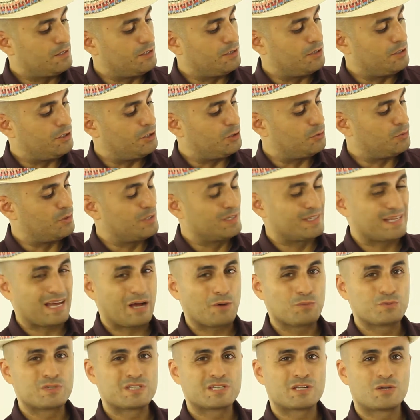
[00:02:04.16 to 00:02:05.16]
you will
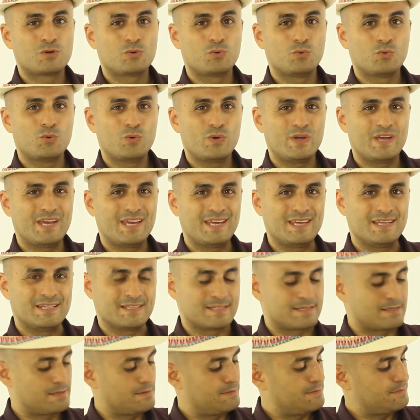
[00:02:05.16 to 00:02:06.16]
now
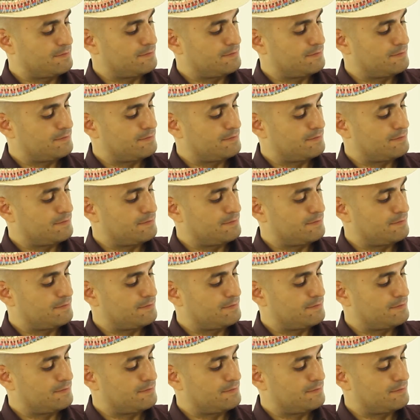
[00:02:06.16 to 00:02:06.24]
squeeze